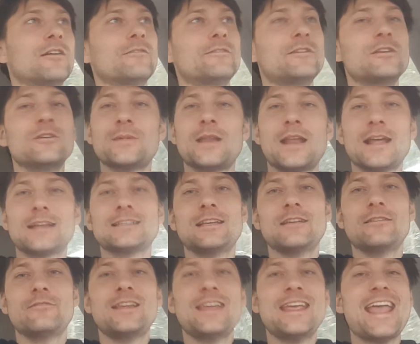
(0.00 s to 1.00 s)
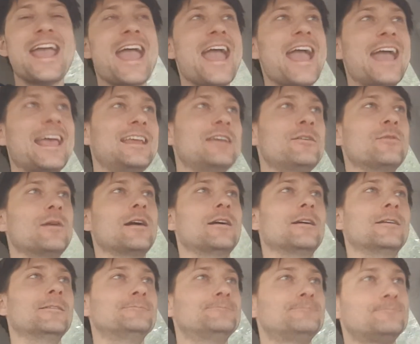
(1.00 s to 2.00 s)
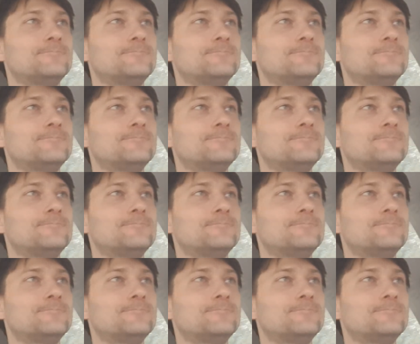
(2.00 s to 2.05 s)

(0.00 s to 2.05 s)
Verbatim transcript: of human activity anywhere.